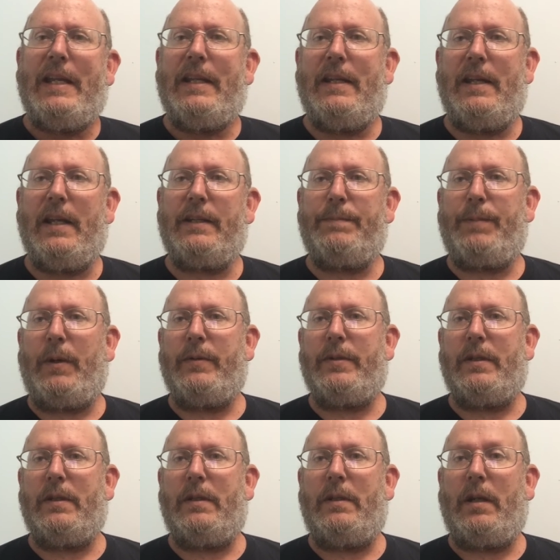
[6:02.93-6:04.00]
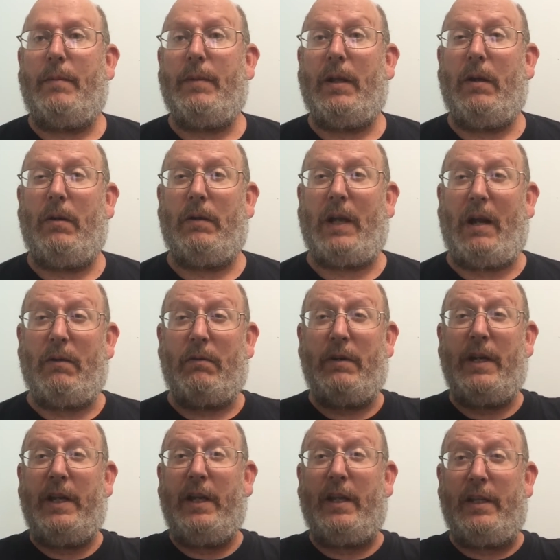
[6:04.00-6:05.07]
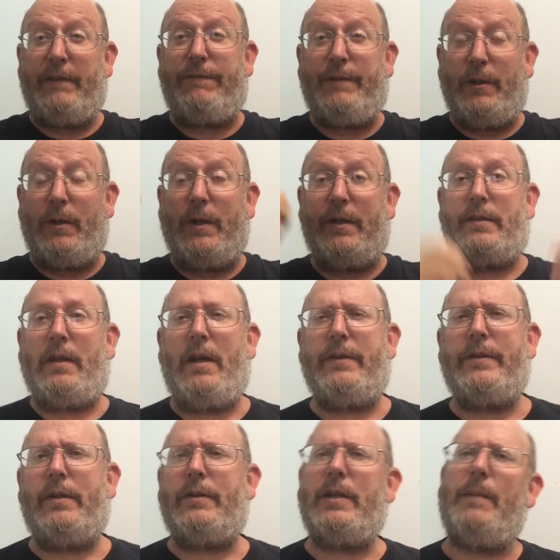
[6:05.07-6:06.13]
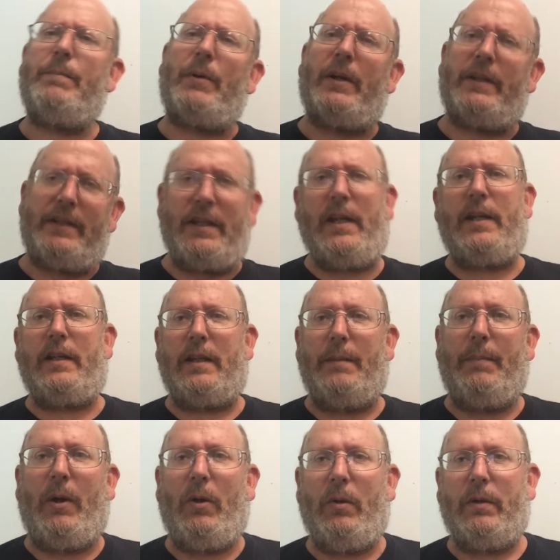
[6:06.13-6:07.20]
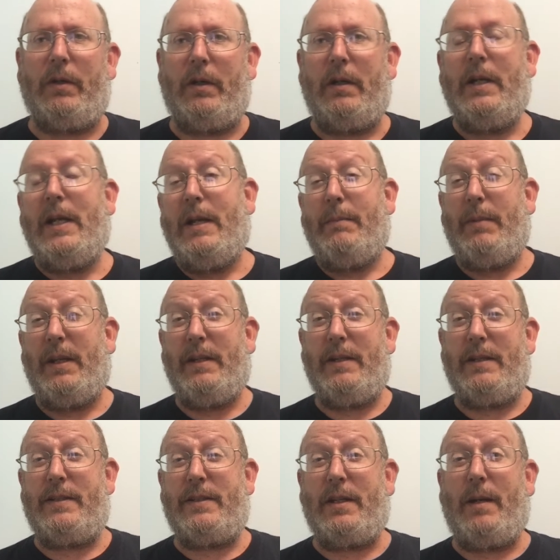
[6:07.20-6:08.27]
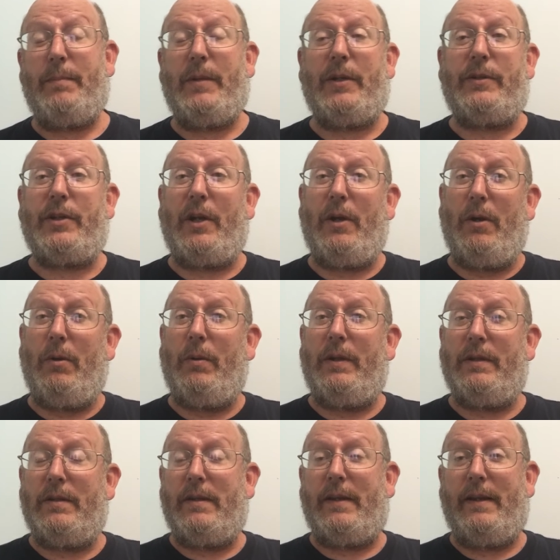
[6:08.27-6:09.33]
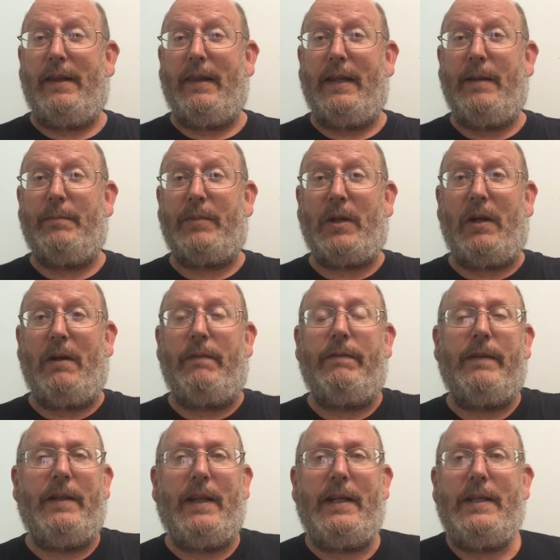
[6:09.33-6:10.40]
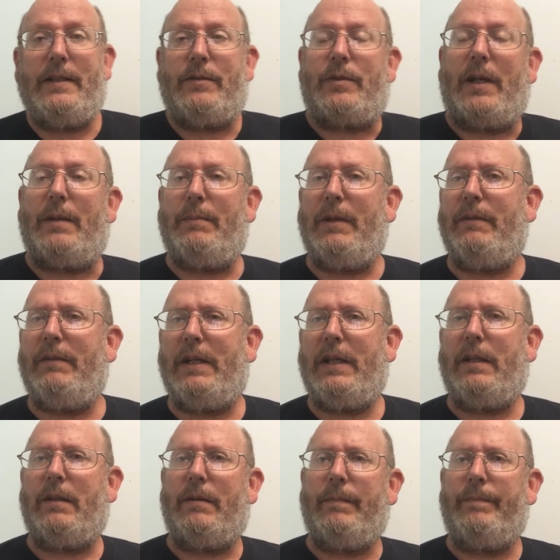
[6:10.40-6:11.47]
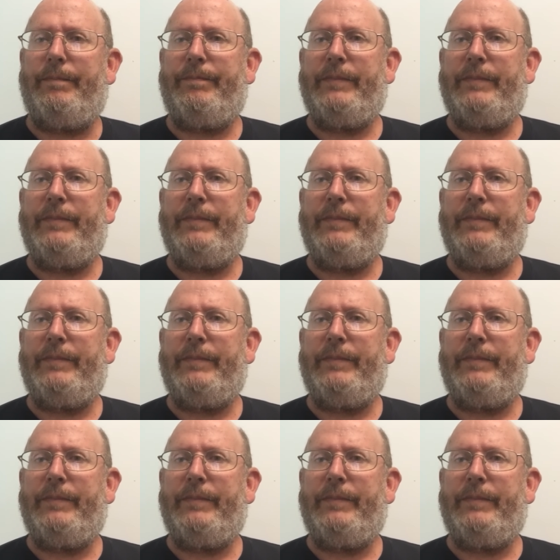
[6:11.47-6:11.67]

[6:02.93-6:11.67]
The next person come along got really furious, lost their temper, and kicked the boulder, but then they stubbed their toe and they limped off, and they didn't try to move it either.